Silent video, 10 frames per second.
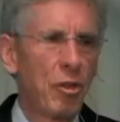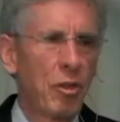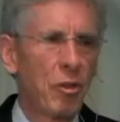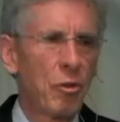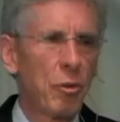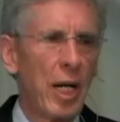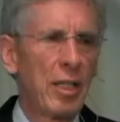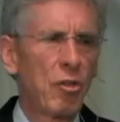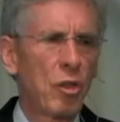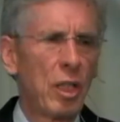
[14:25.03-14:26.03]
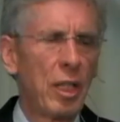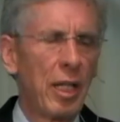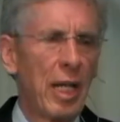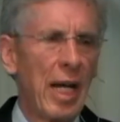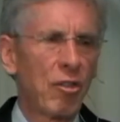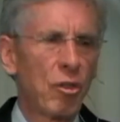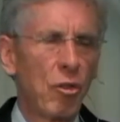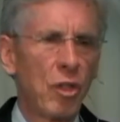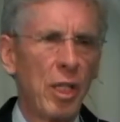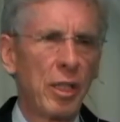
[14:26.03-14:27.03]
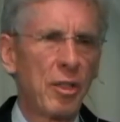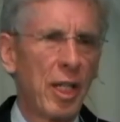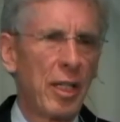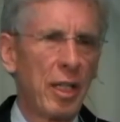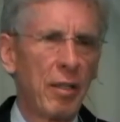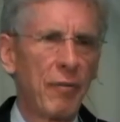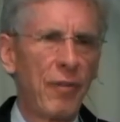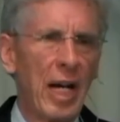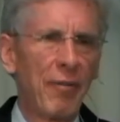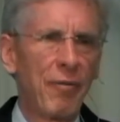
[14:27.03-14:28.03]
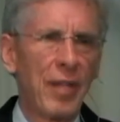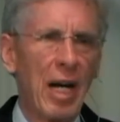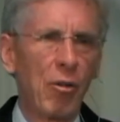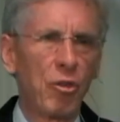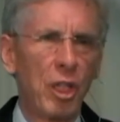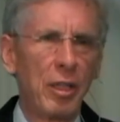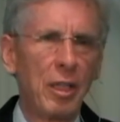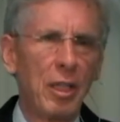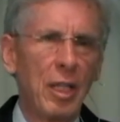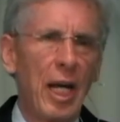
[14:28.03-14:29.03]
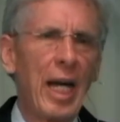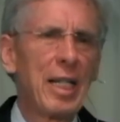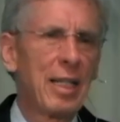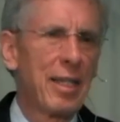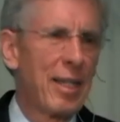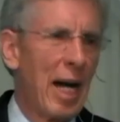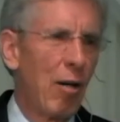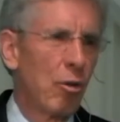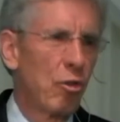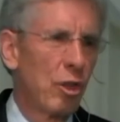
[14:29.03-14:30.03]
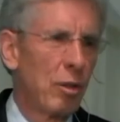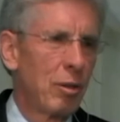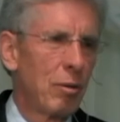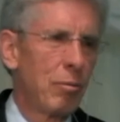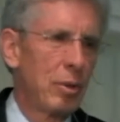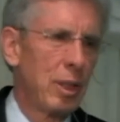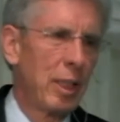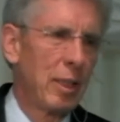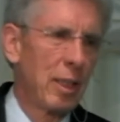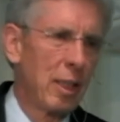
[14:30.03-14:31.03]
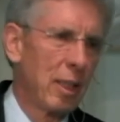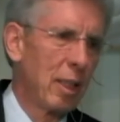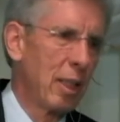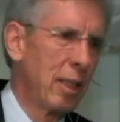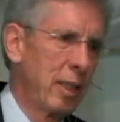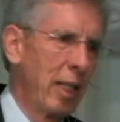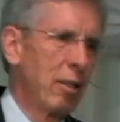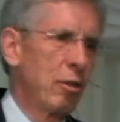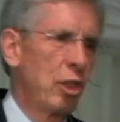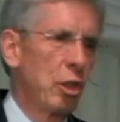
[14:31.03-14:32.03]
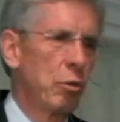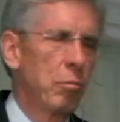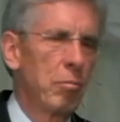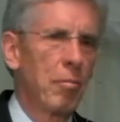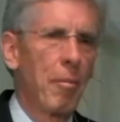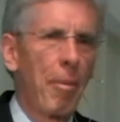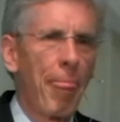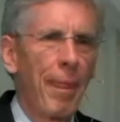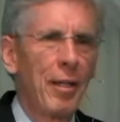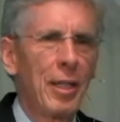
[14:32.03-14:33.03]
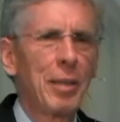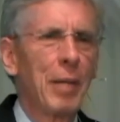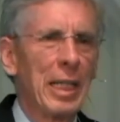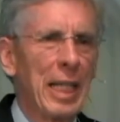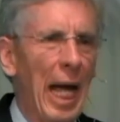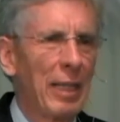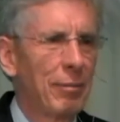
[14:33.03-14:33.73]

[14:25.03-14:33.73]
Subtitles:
Jesus Christ, and then Acts goes on to say another 5,000, 8,000 within a day or two. Think about that.